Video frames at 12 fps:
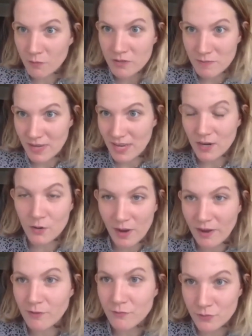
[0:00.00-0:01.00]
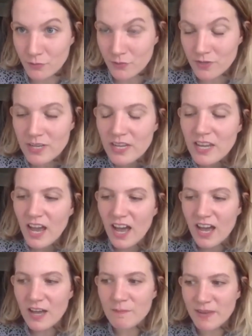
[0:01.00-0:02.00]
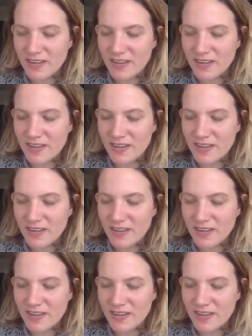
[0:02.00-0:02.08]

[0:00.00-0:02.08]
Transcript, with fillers: with me around food um,